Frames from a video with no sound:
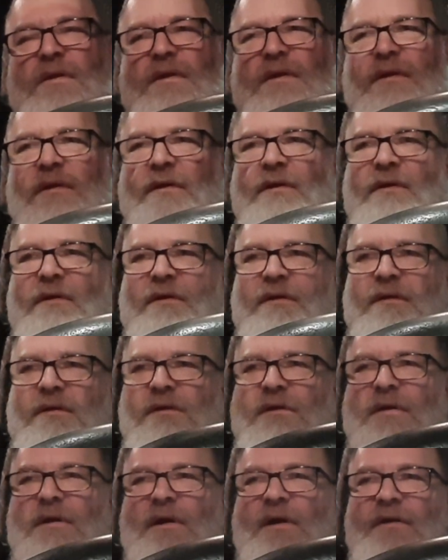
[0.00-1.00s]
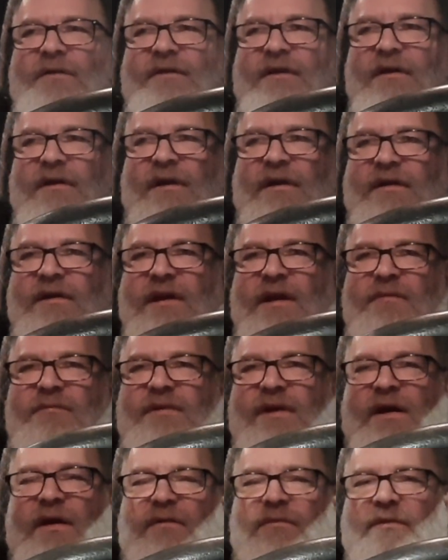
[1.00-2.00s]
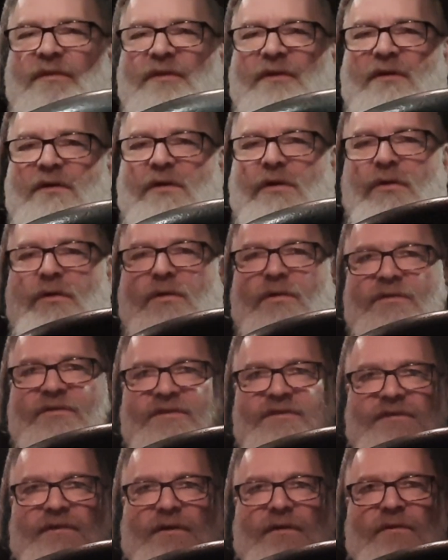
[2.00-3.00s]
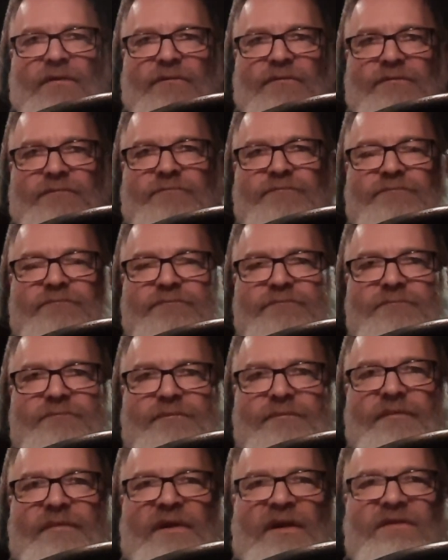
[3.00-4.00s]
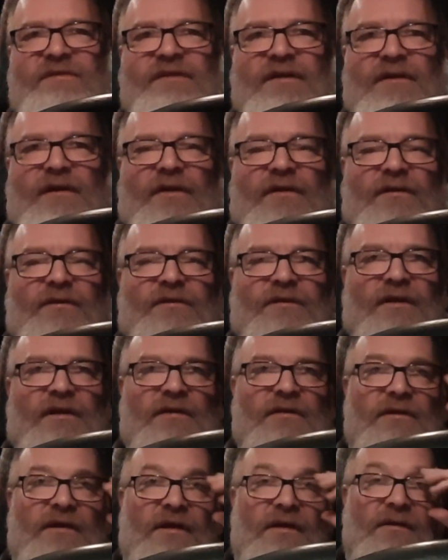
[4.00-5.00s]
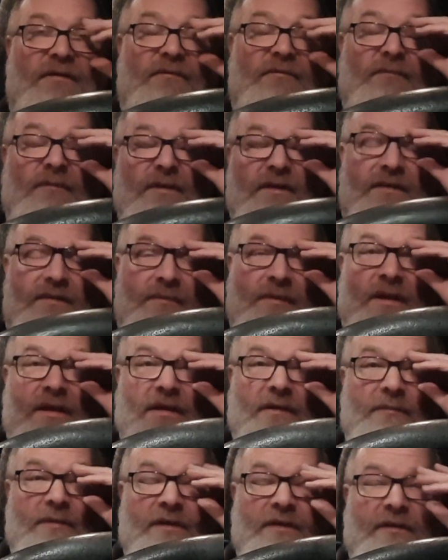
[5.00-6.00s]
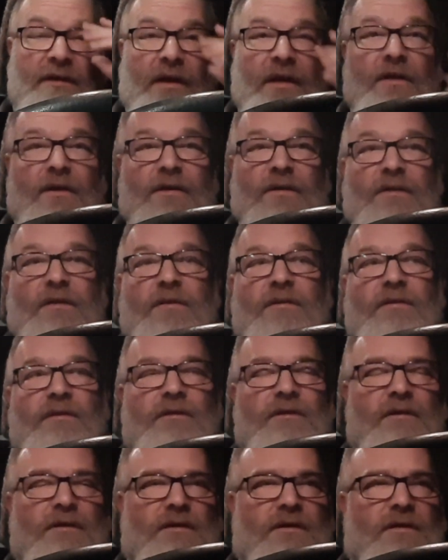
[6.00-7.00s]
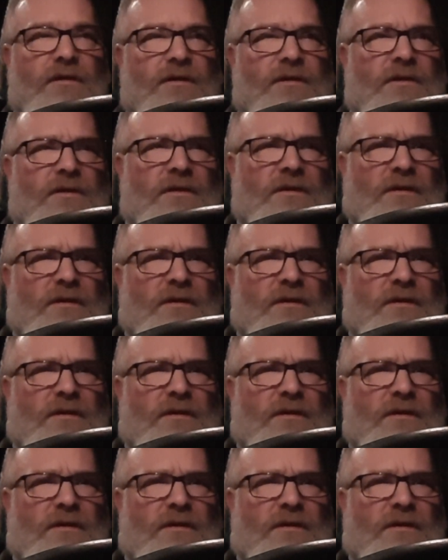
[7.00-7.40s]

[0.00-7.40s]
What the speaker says: I think I came down with a cold, so that's another thing that is making me tired. I